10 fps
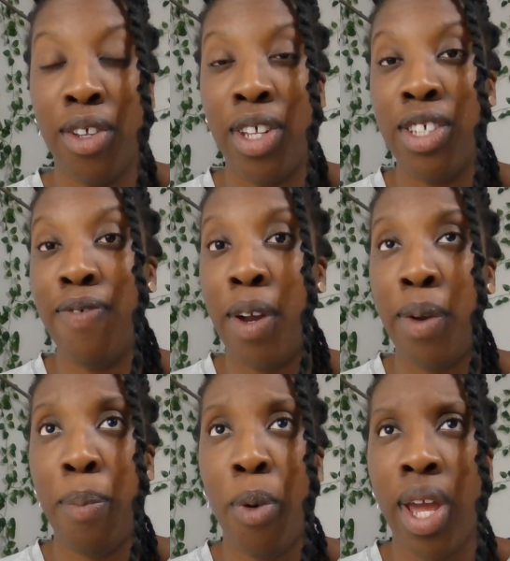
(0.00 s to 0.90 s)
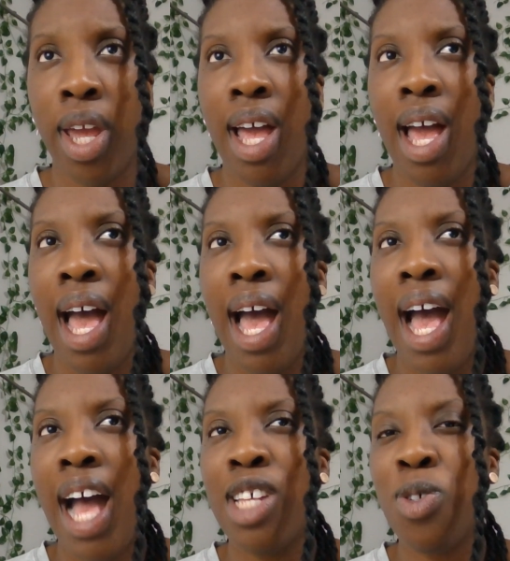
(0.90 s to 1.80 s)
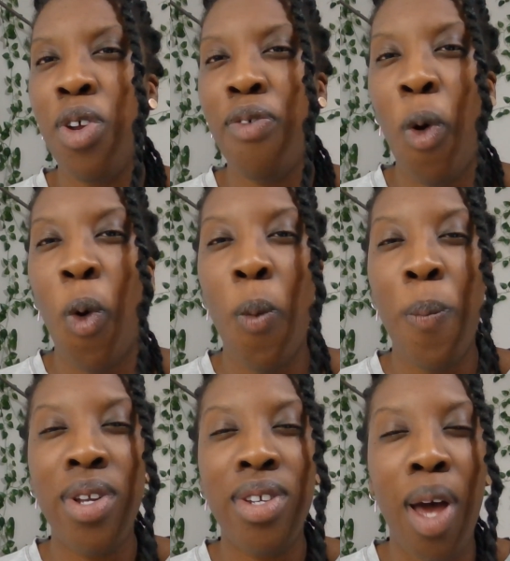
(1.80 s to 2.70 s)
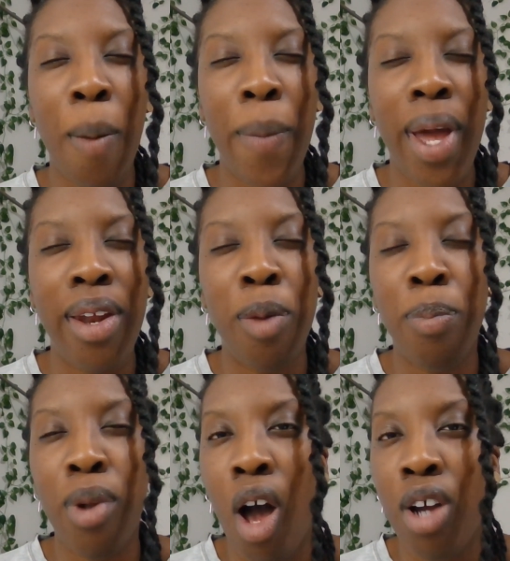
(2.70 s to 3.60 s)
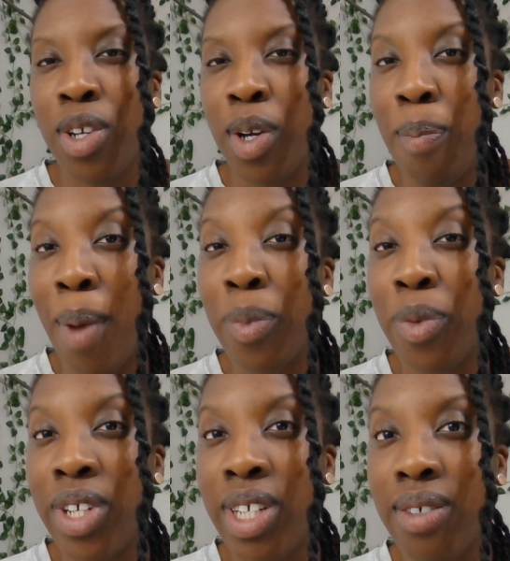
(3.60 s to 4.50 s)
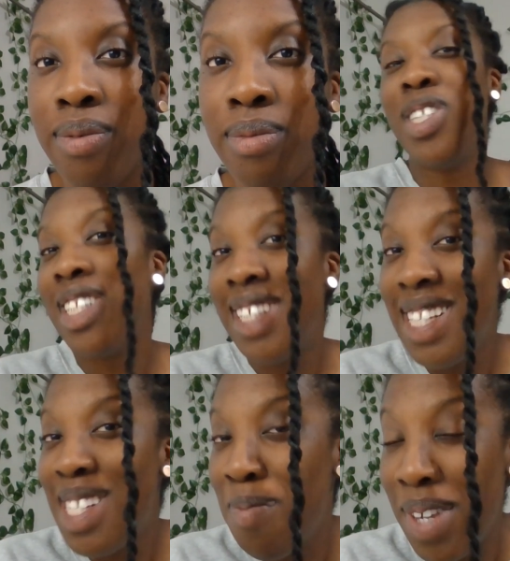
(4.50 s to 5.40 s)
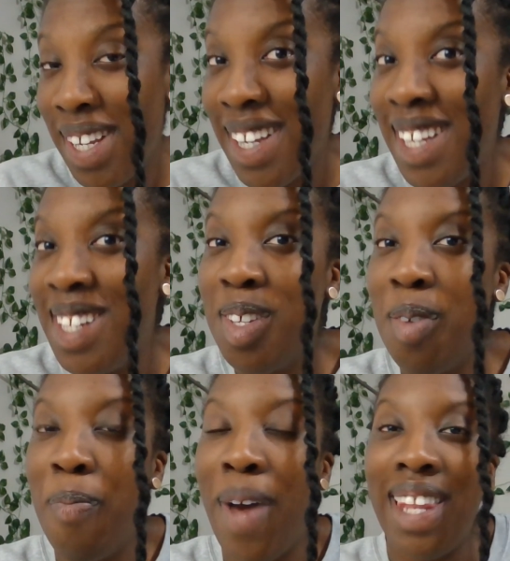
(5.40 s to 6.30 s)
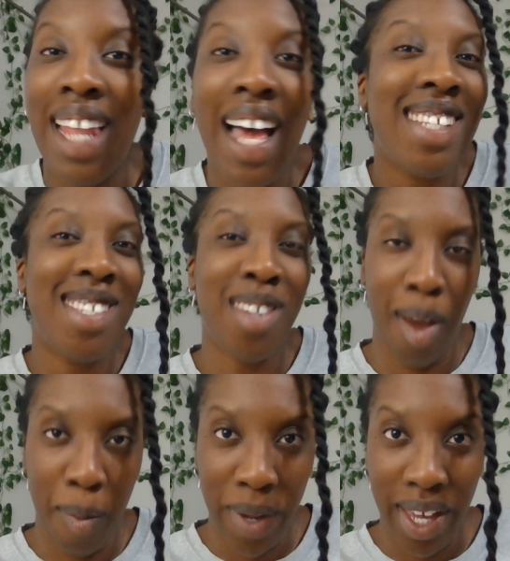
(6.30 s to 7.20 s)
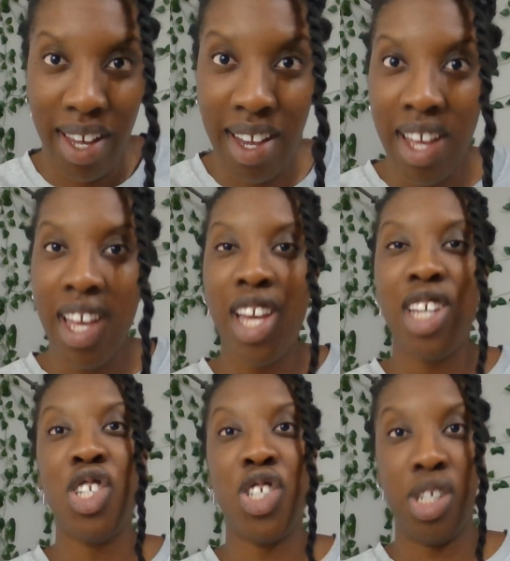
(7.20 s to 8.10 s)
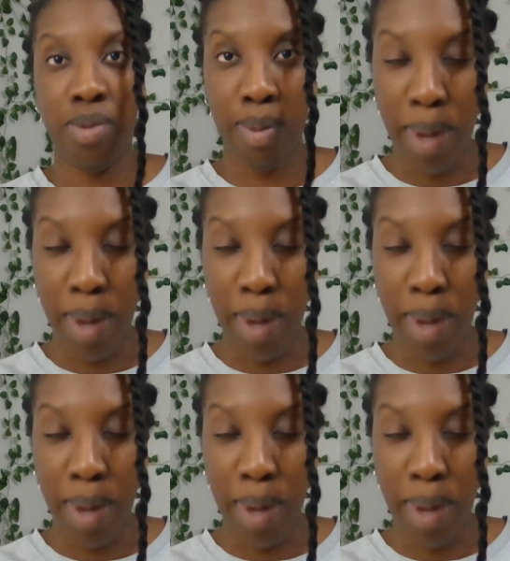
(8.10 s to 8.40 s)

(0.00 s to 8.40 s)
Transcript: till this very point, has sort of opened up and unblocked her memory. Which leads me into my last topic, she